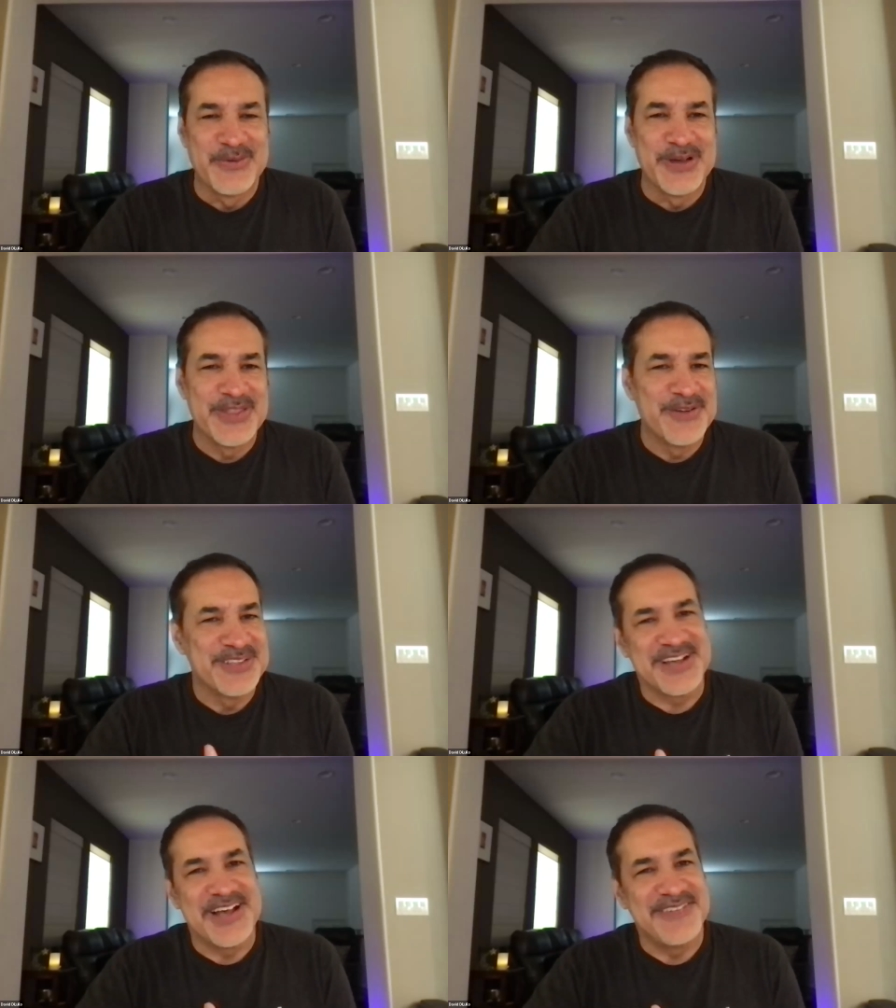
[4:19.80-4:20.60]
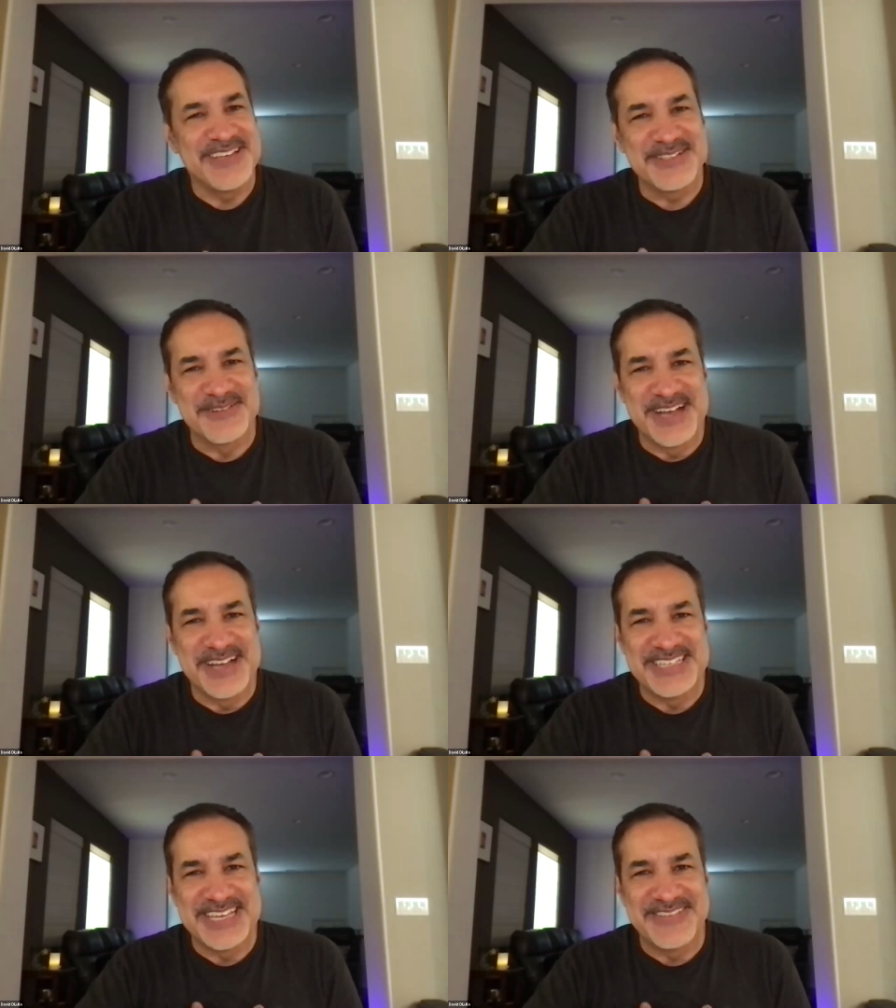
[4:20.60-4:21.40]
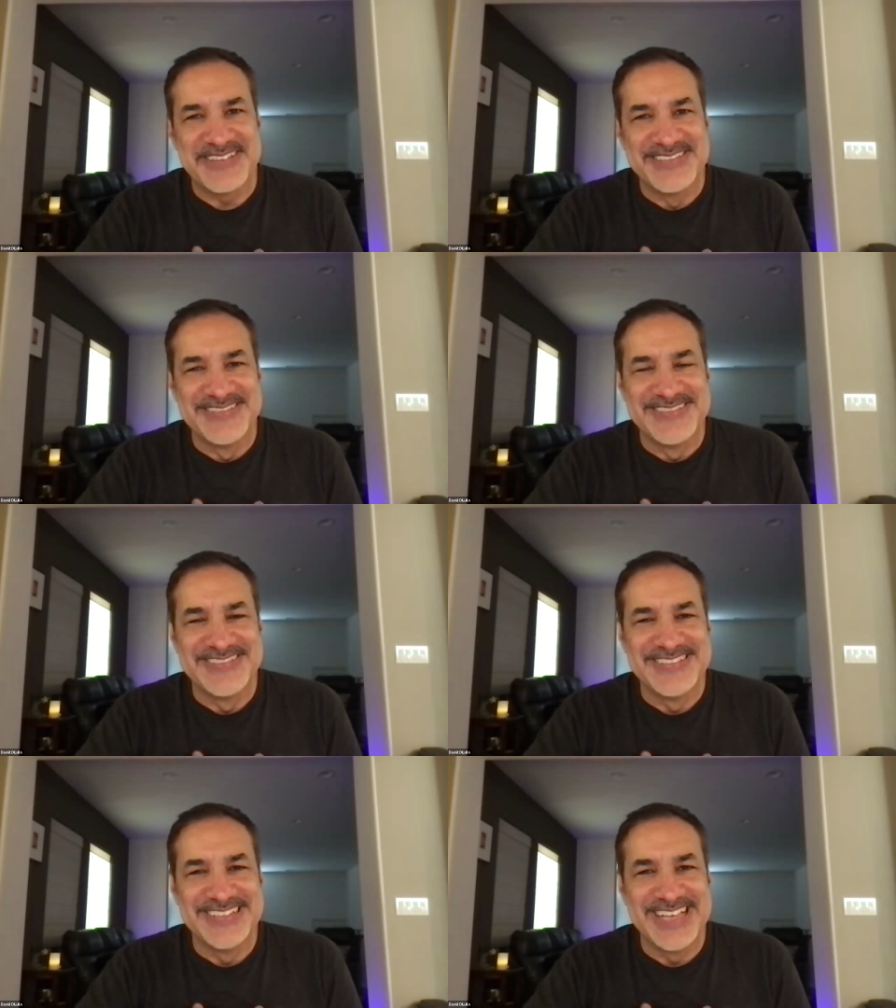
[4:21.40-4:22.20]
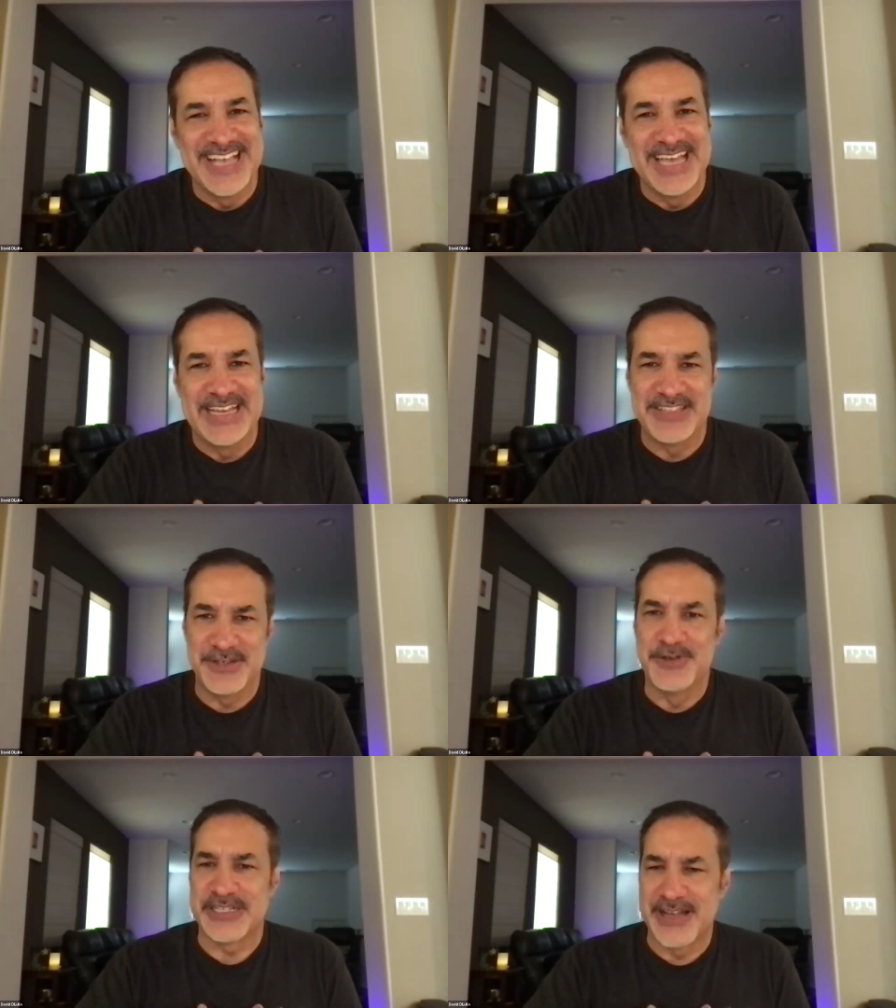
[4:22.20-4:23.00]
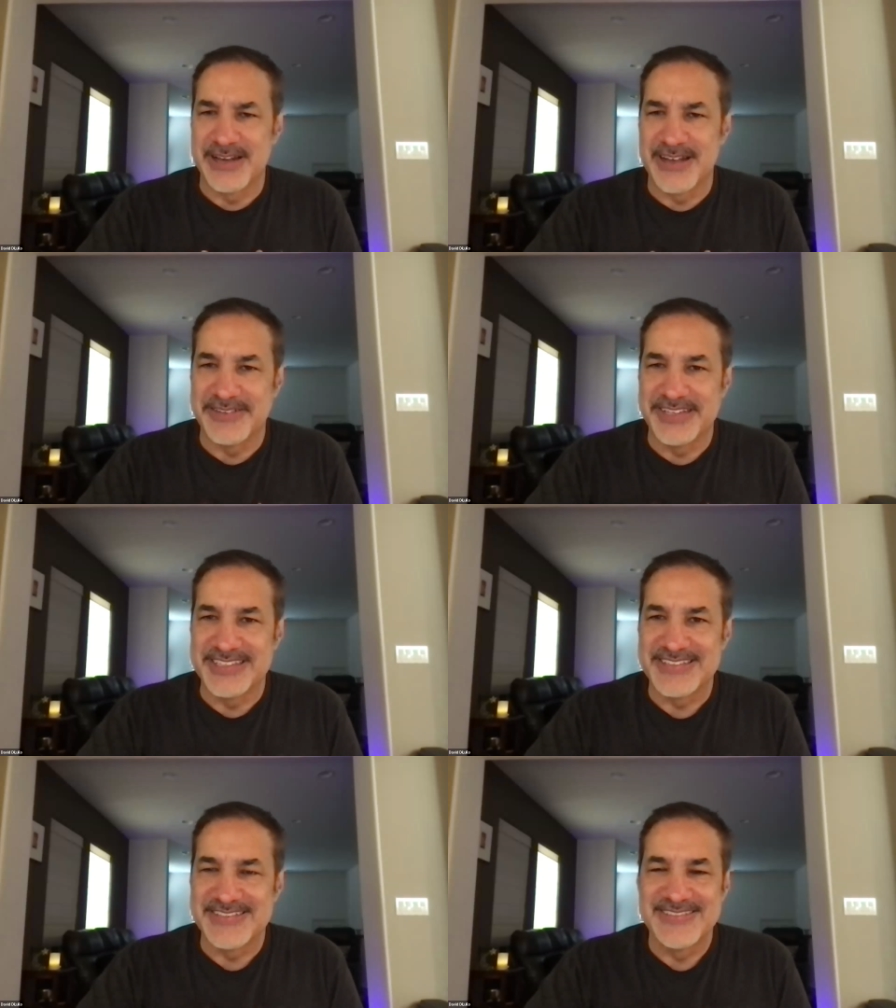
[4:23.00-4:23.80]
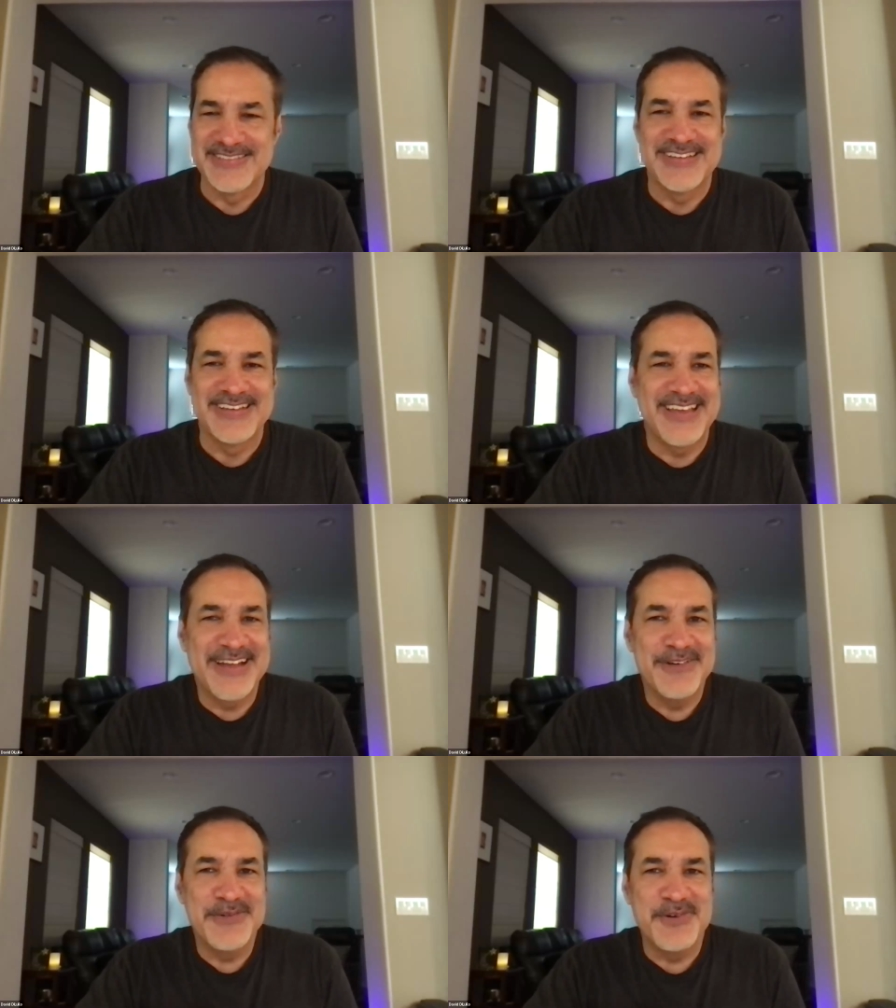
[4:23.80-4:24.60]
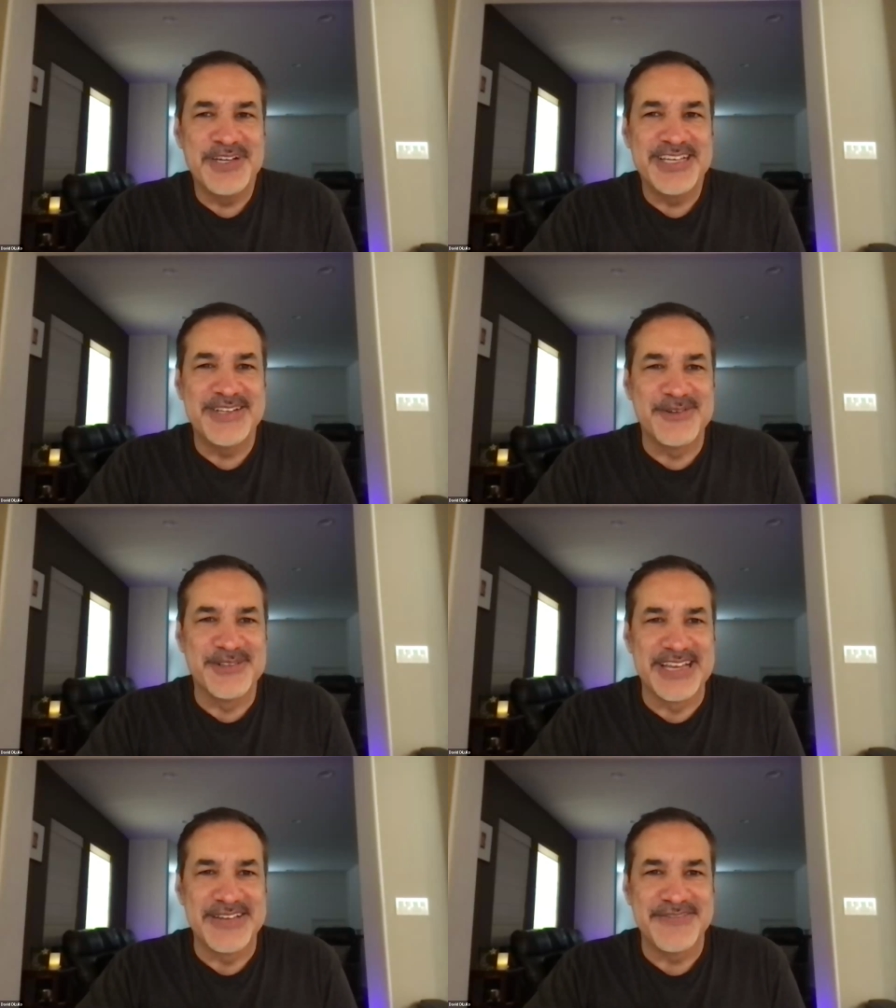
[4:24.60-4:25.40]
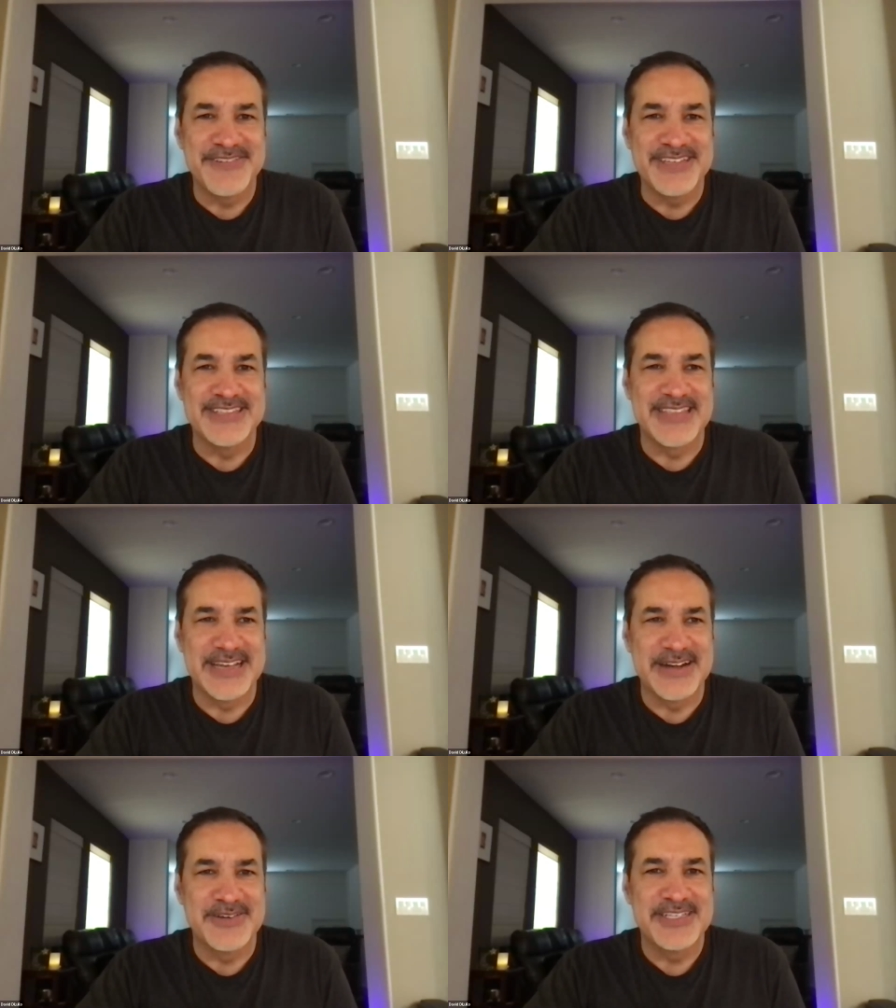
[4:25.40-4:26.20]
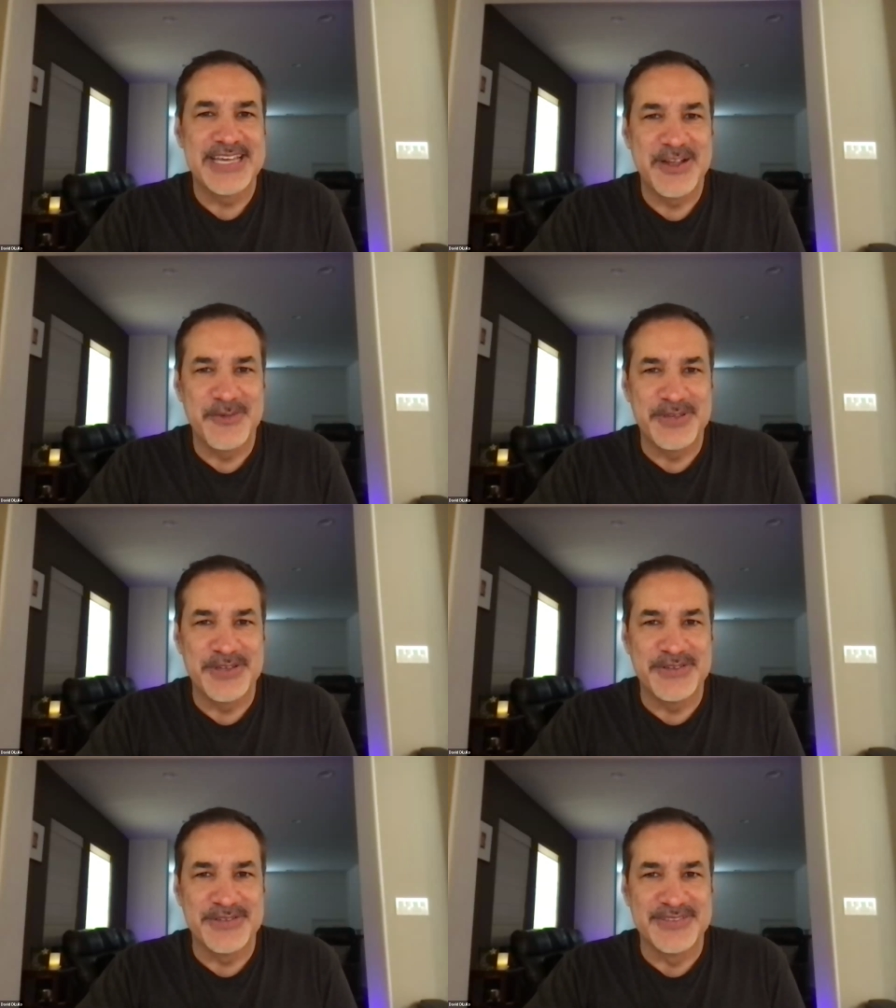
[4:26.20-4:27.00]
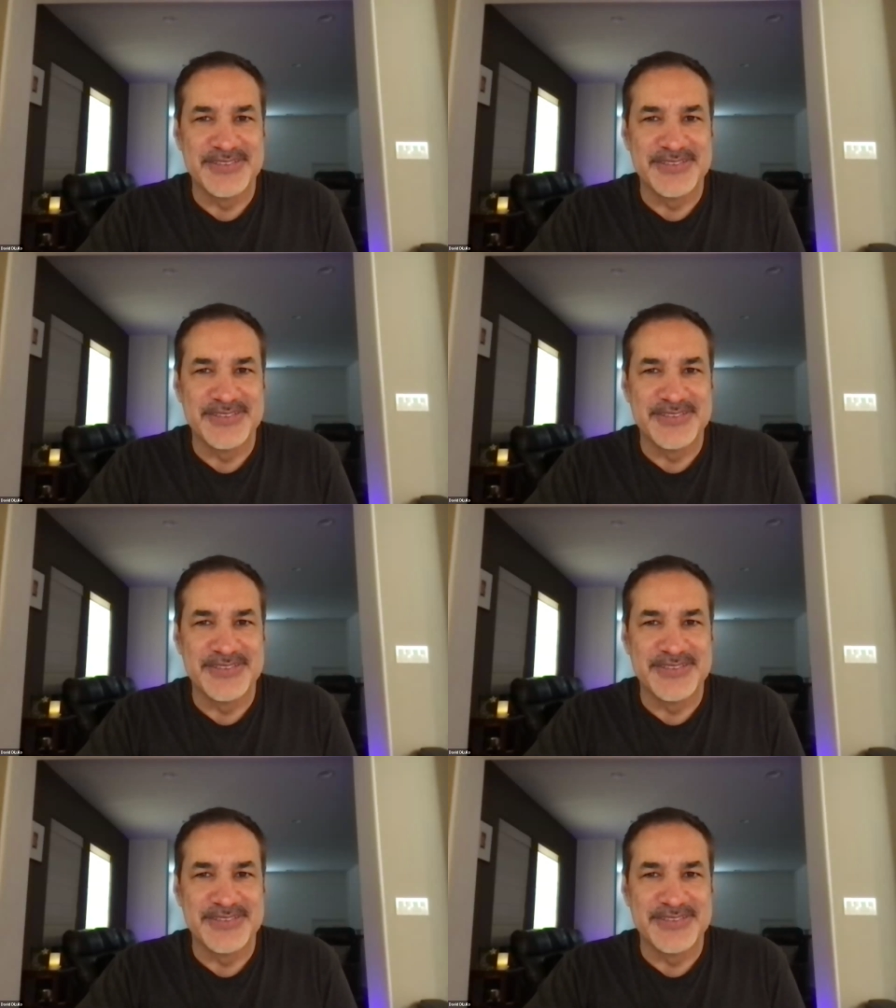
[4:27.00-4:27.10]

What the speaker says: whether it's obvious or not, David, and it's usually not obvious, everyone in your life is there to help you.